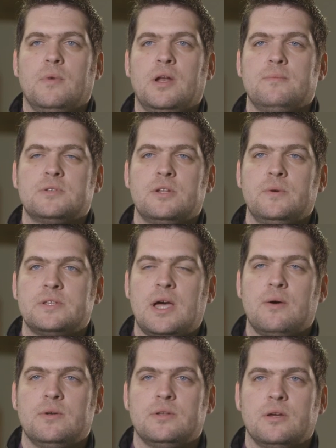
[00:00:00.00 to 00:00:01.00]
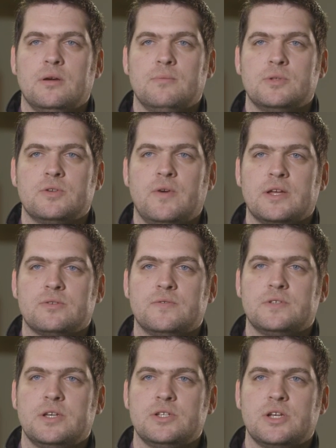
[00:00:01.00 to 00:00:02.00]
My name's Lewis Howard. I'm a director
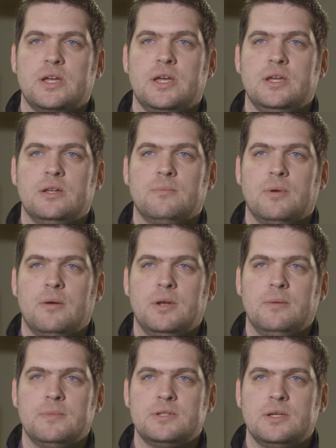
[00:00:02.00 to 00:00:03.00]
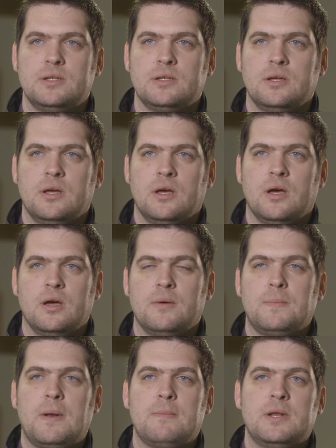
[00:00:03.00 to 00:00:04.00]
of C&J Heating and Plumbing Limited,
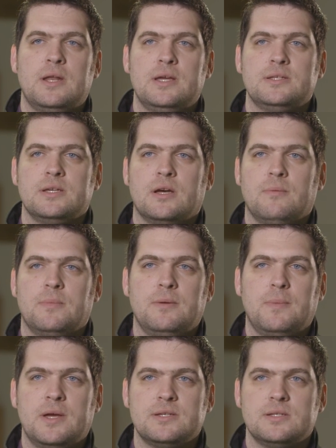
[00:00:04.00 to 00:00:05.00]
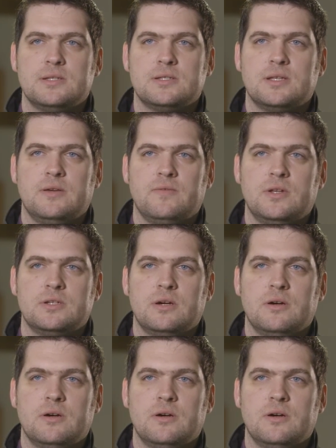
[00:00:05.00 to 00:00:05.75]
a plumbing and heating company based in Stevenage,